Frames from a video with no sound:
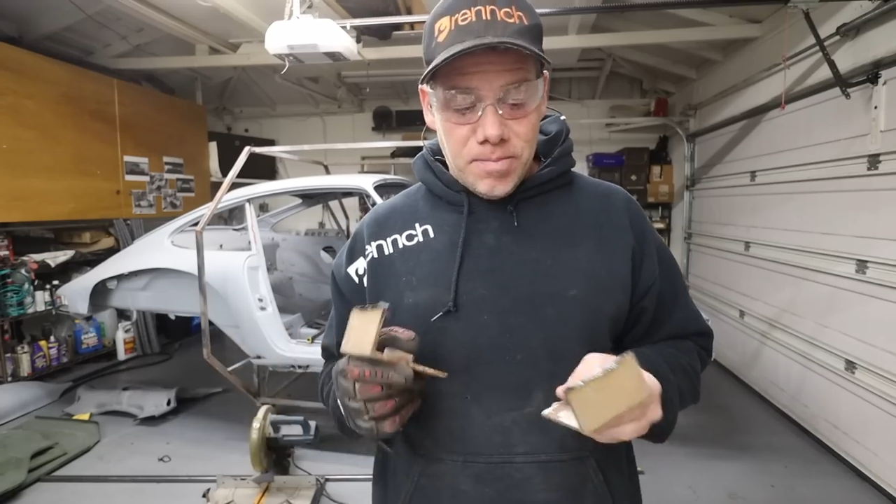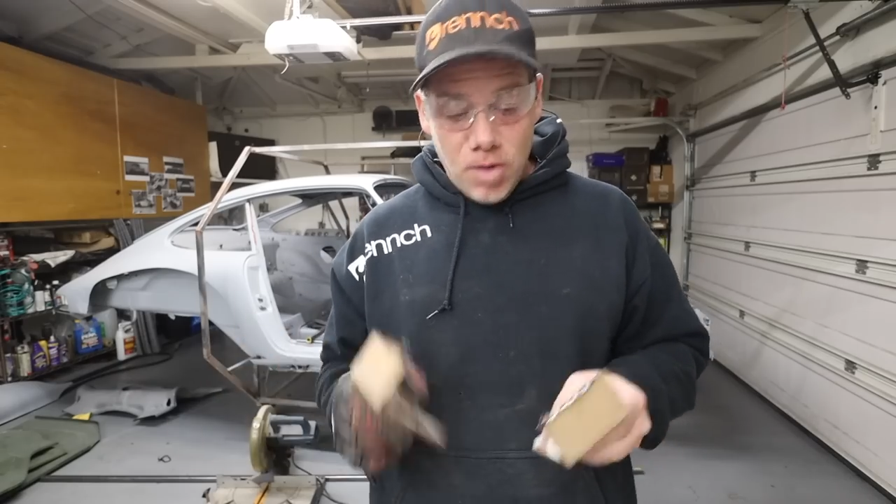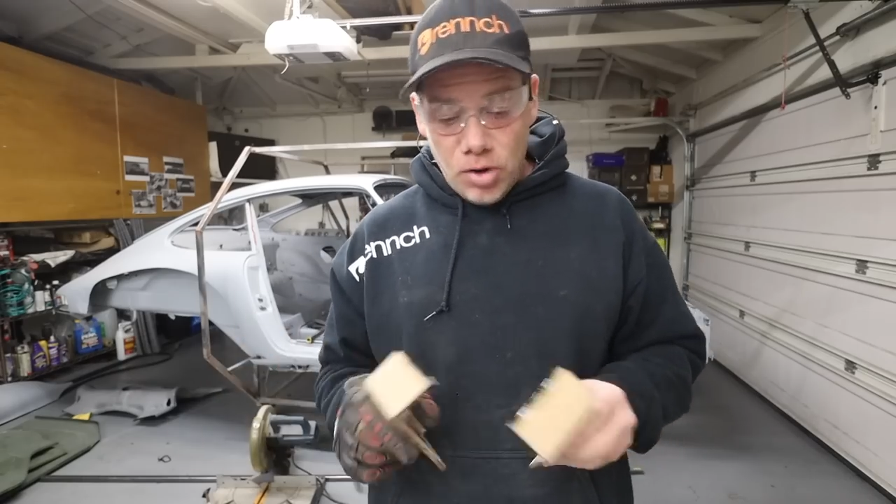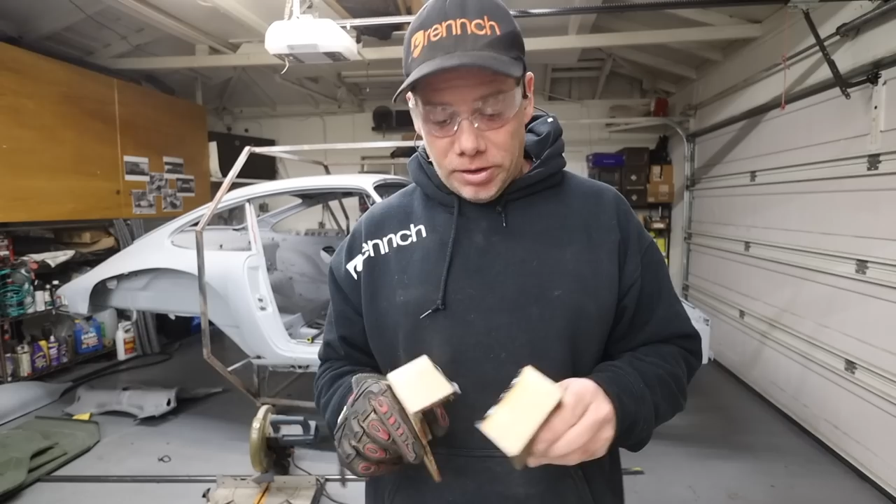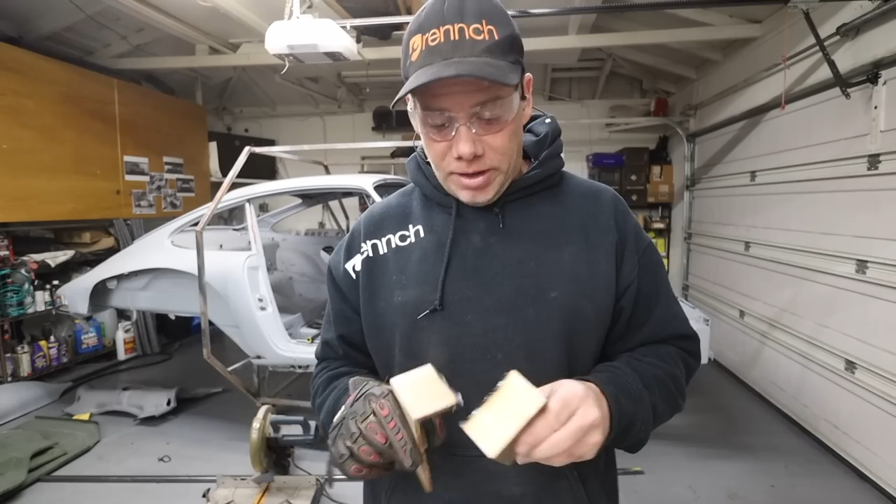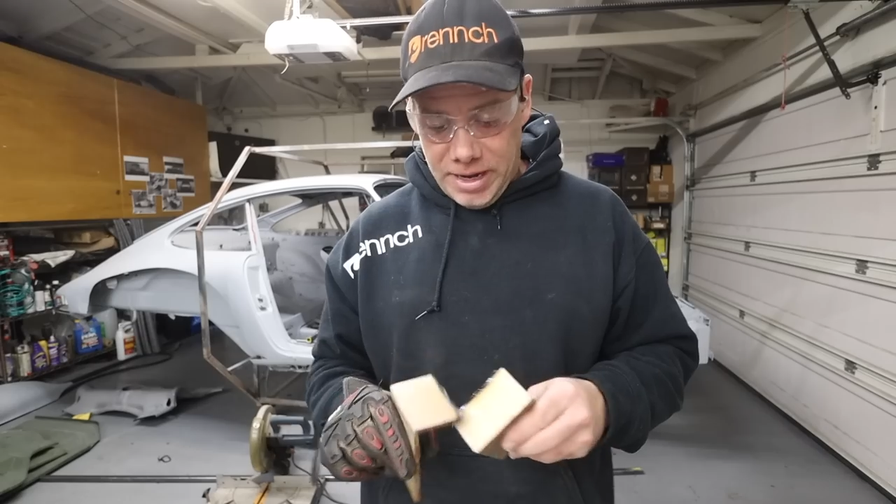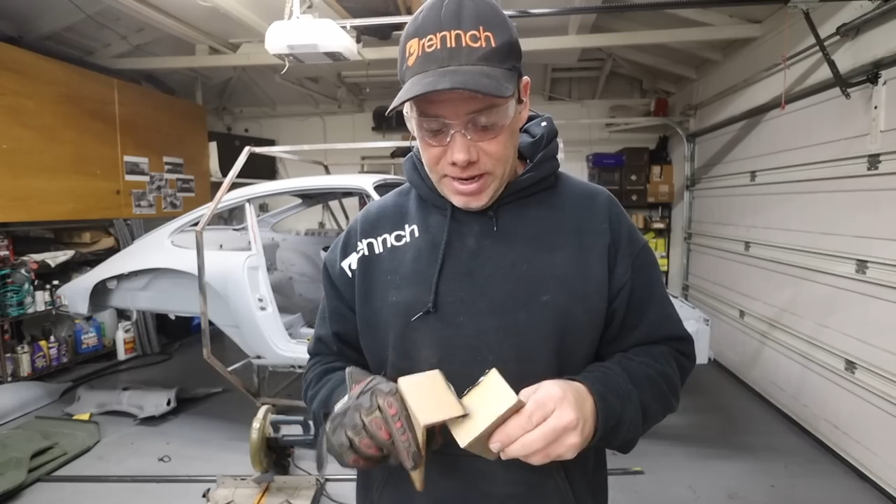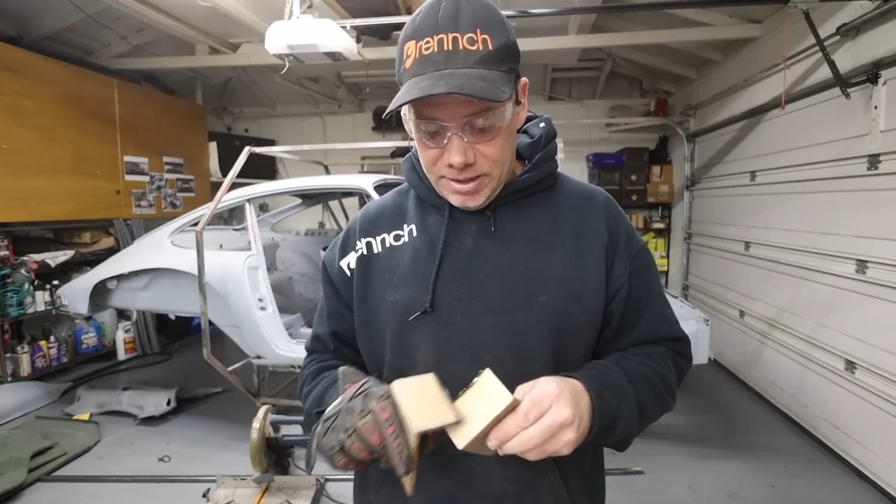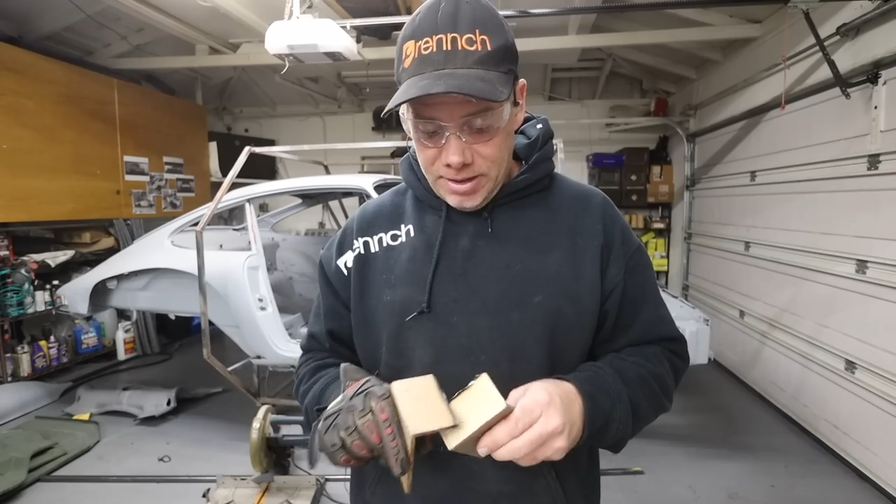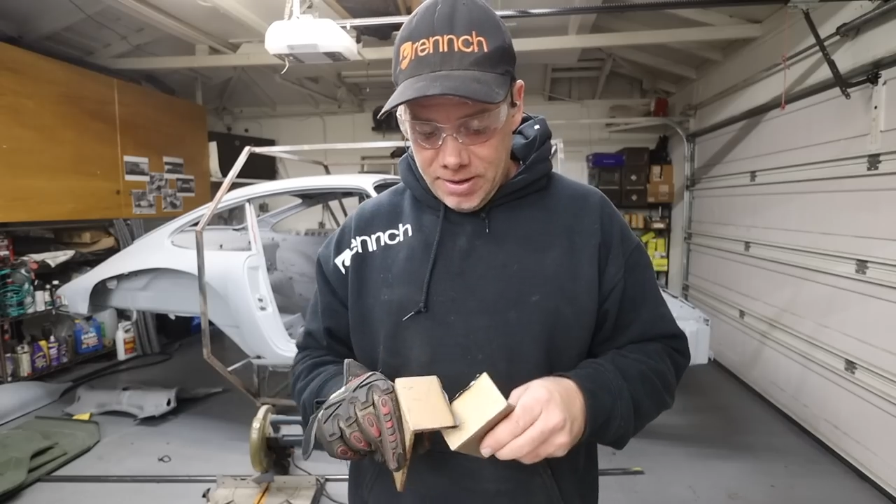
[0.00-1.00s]
motor
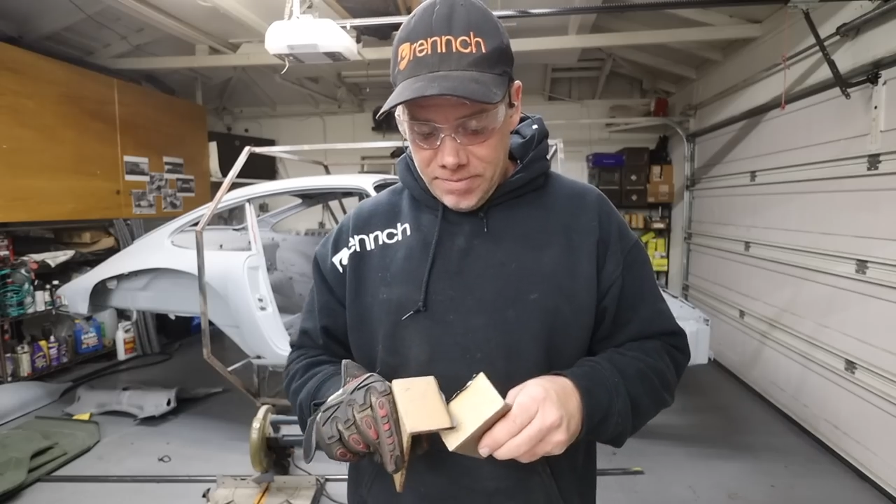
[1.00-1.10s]
in